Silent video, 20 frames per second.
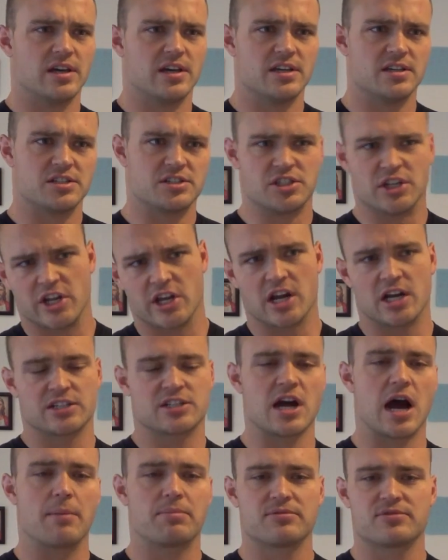"Sitting on
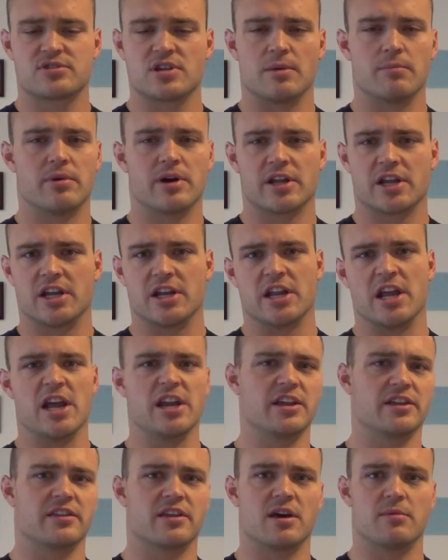top of somebody and
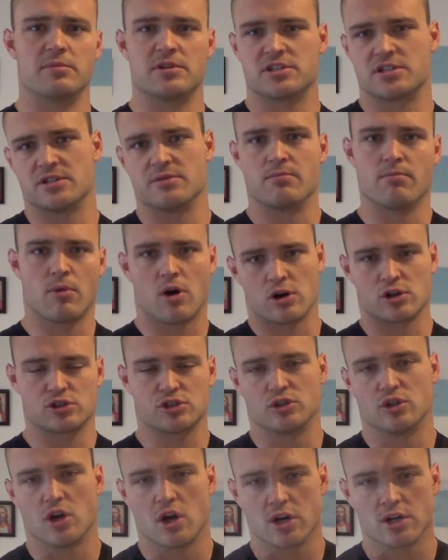hitting them isn't
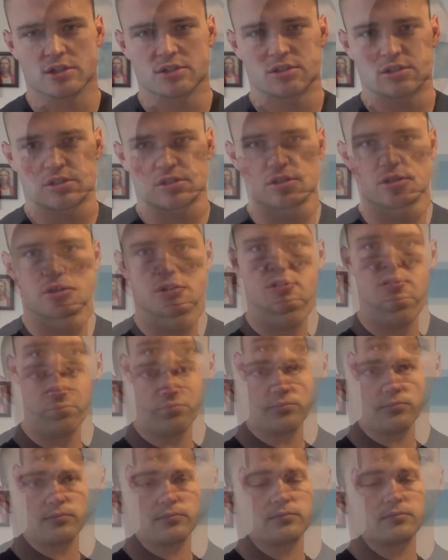martial arts."
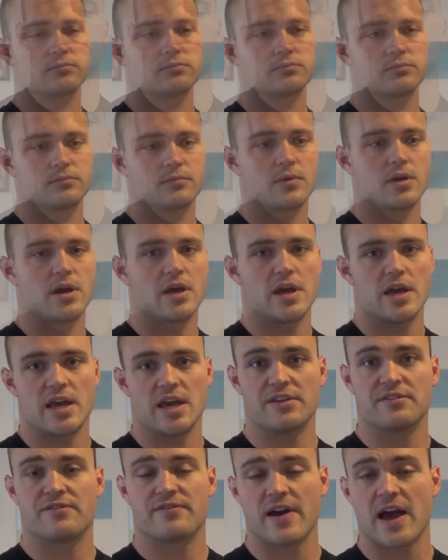
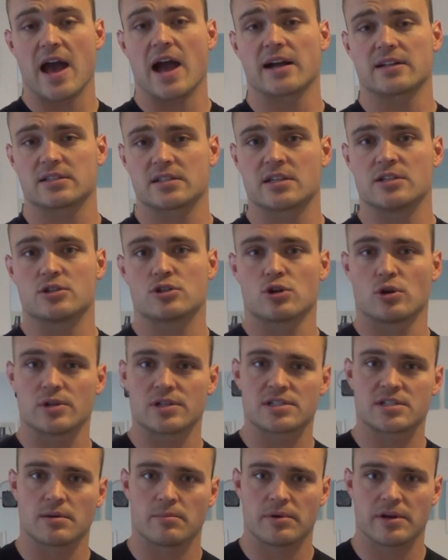In fact, controlling
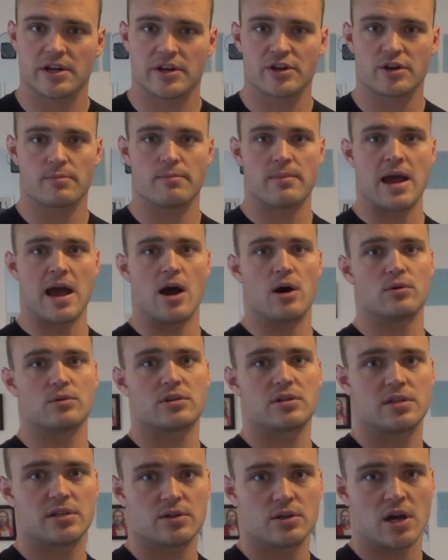somebody in your
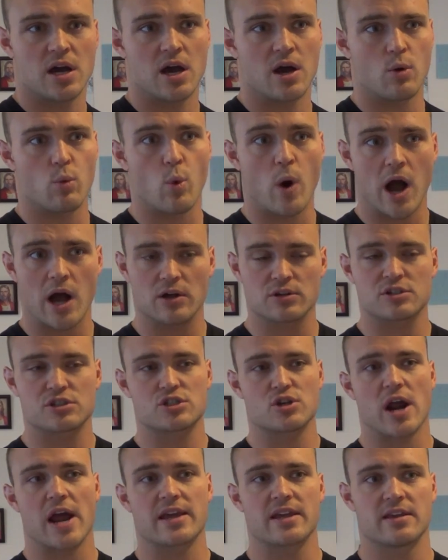mount while
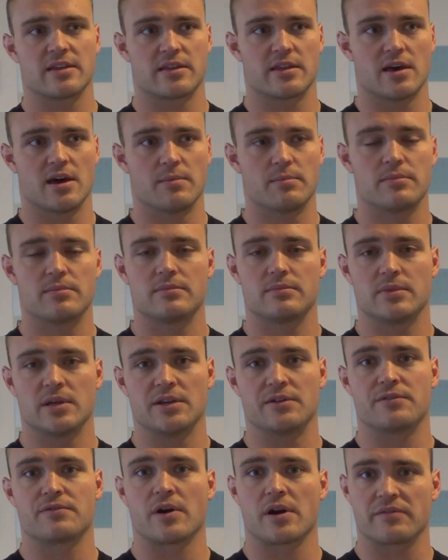striking them
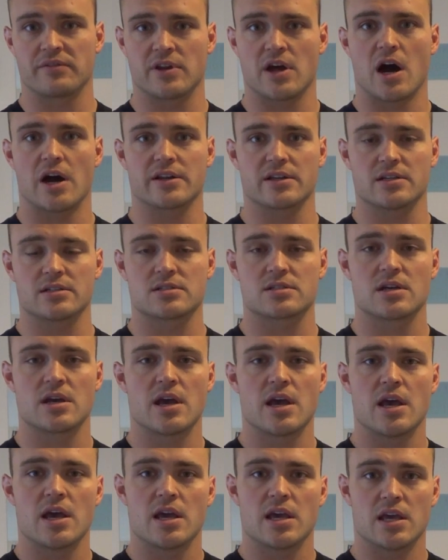in front of an audience
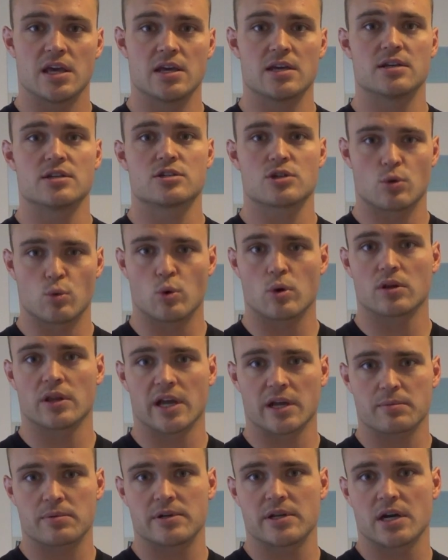is a
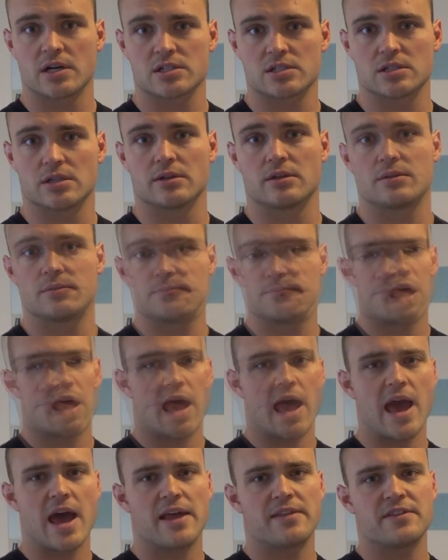warlike production.
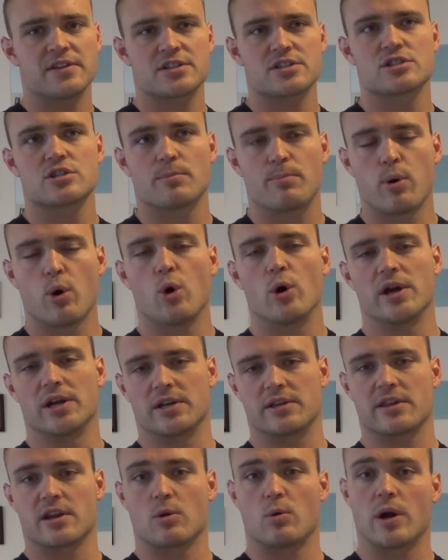And this is a
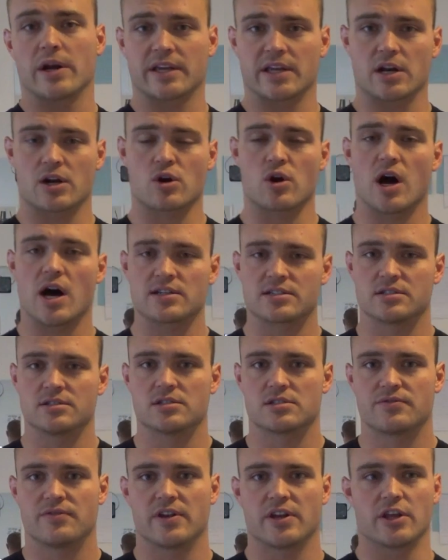point that I want to get across in
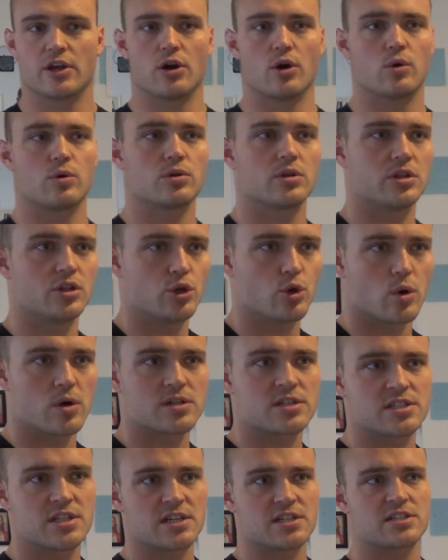this video. Your
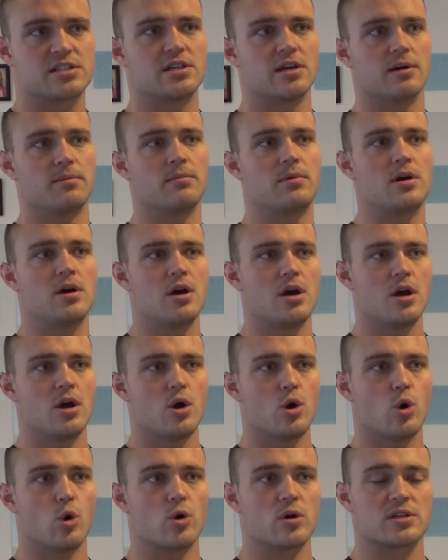system
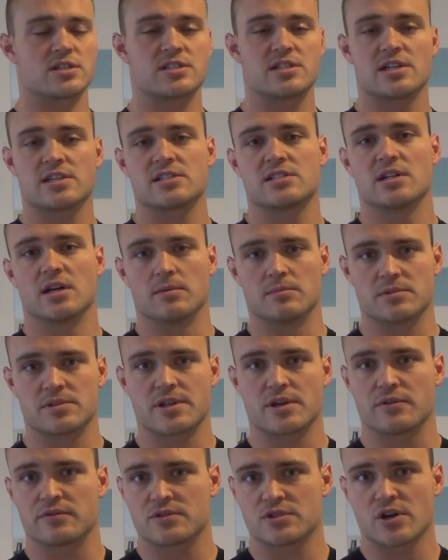or systems
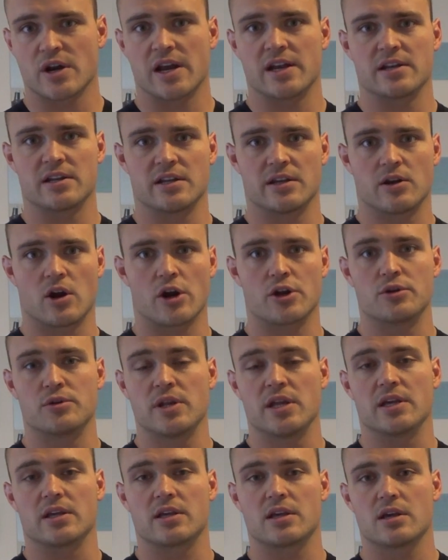that you've trained in are
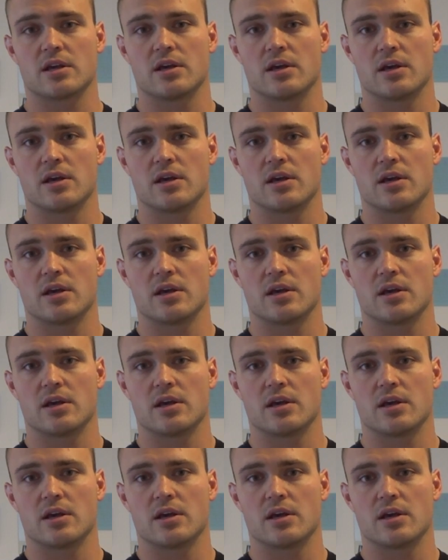unique,